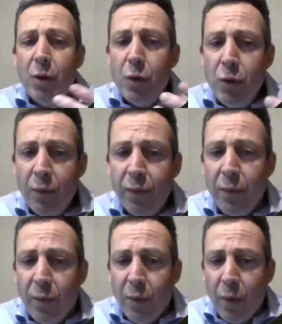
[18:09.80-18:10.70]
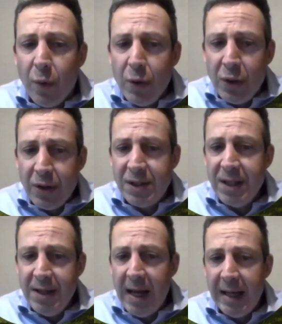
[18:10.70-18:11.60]
You can
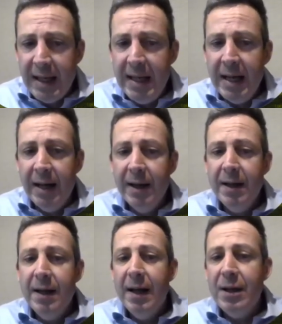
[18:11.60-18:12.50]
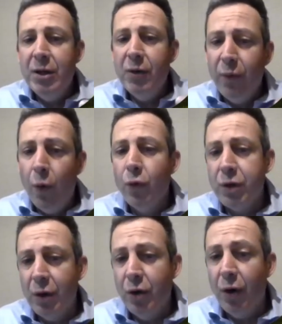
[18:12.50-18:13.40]
see that here, and you've
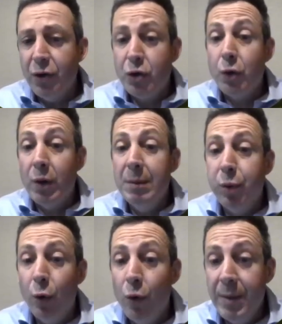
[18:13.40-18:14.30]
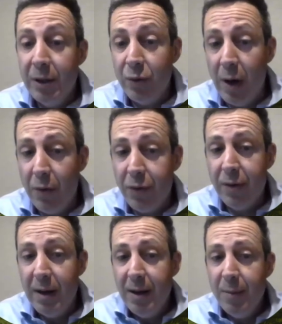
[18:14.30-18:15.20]
also got strong employment growth
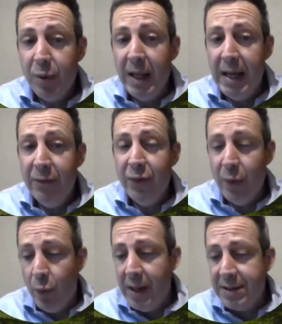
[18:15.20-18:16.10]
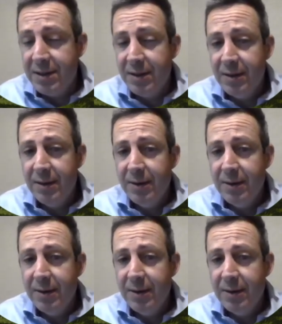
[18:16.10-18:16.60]
planned for the west